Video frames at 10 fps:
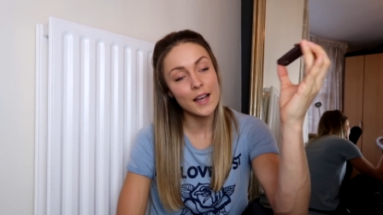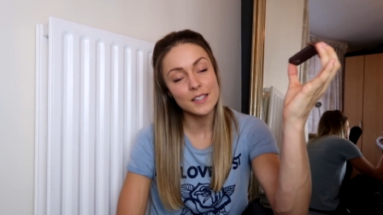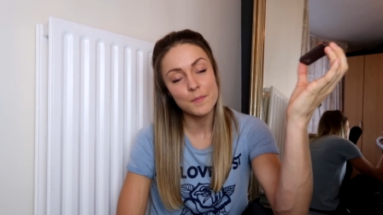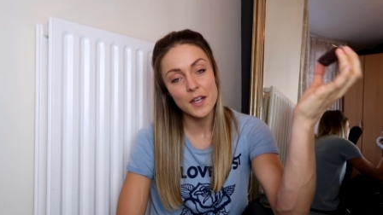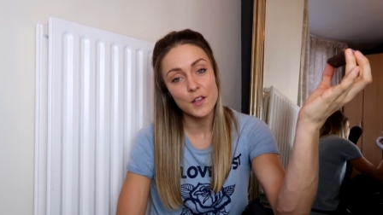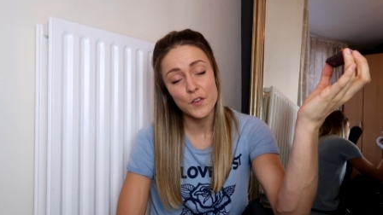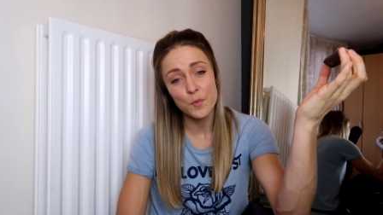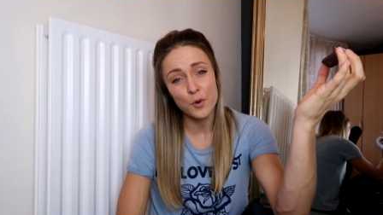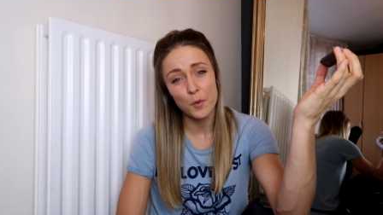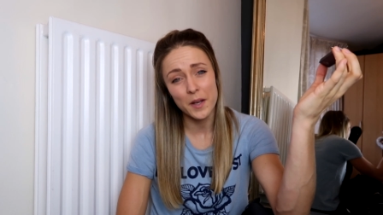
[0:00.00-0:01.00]
As many of
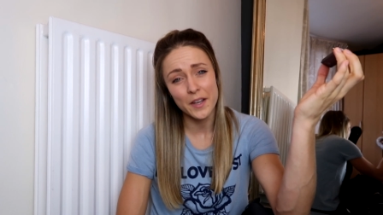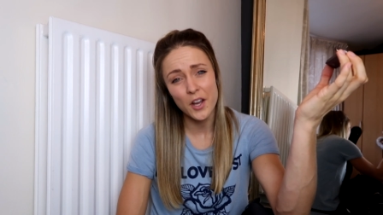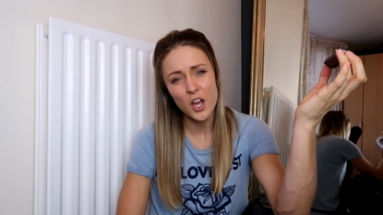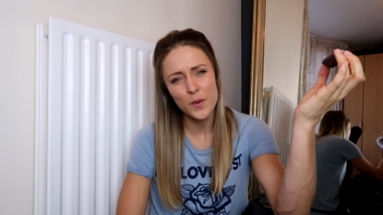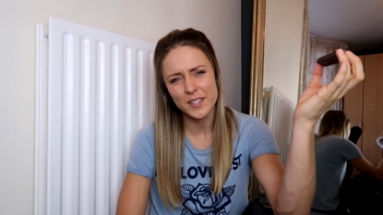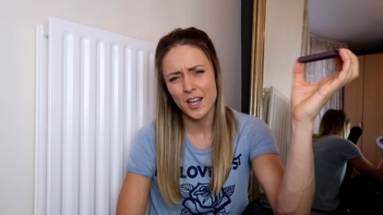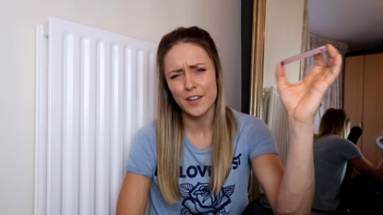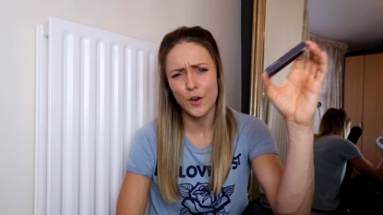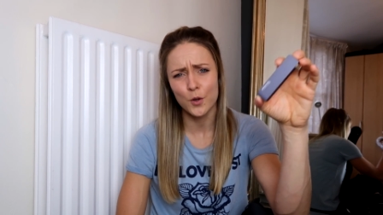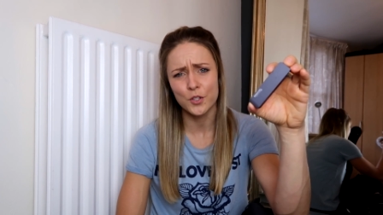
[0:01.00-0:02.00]
you probably know, it's
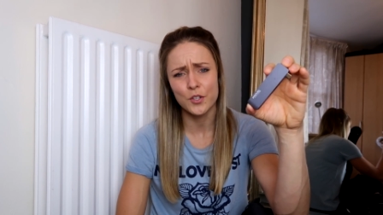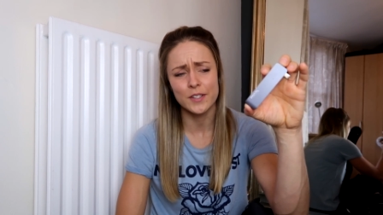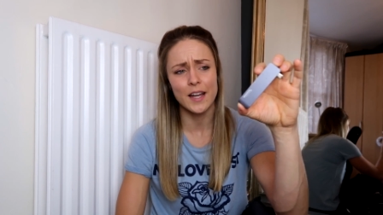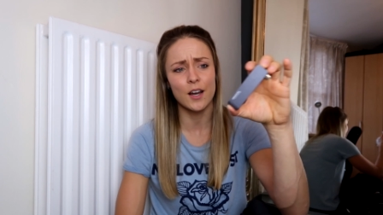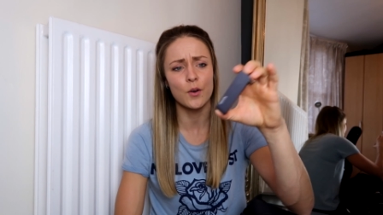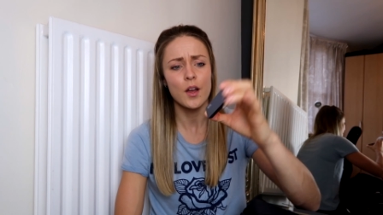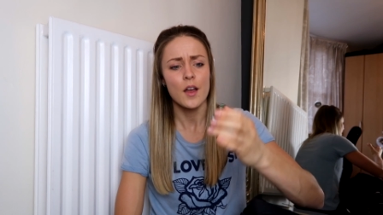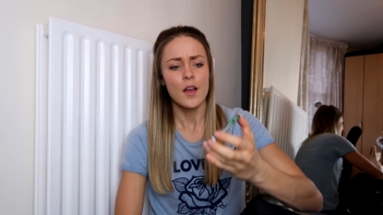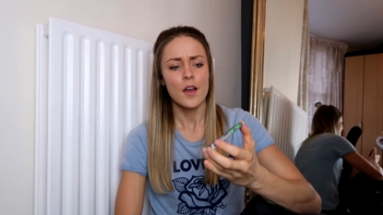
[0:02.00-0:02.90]
kind of old news now,